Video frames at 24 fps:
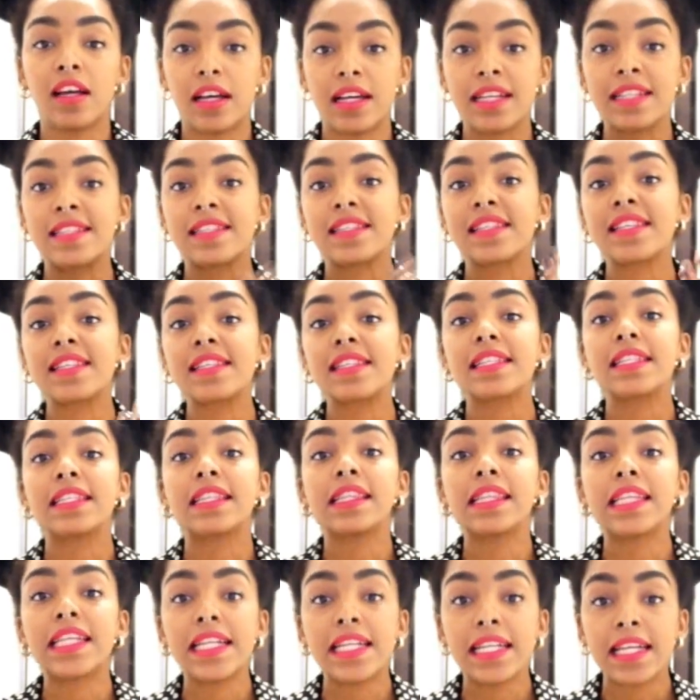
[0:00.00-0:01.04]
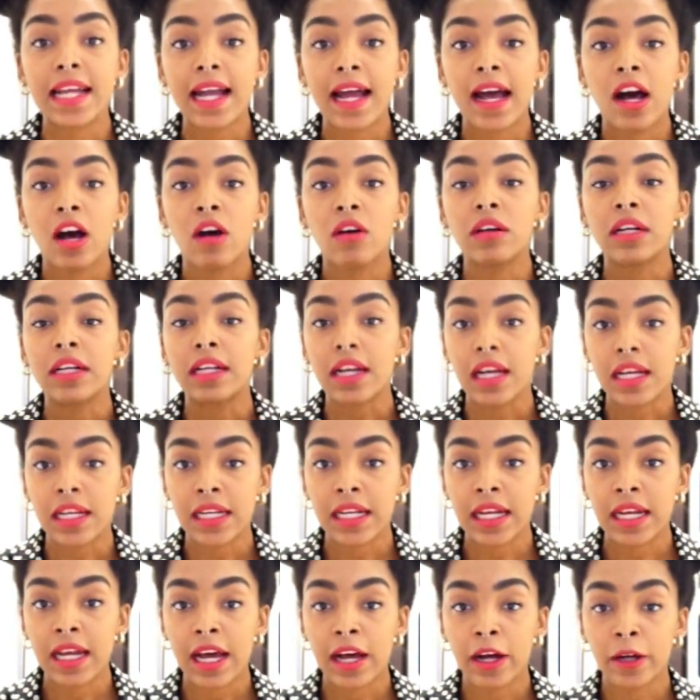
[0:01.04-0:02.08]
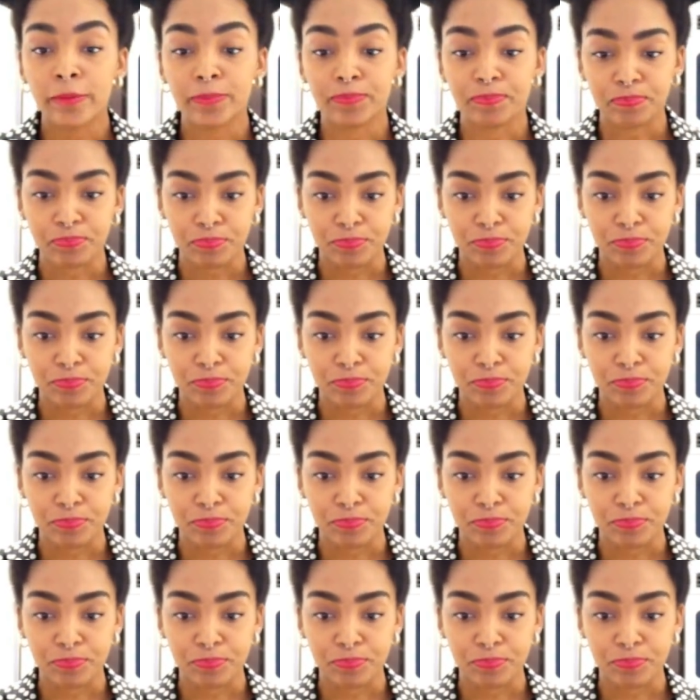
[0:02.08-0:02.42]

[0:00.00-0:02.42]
assist in leaning out and cutting out.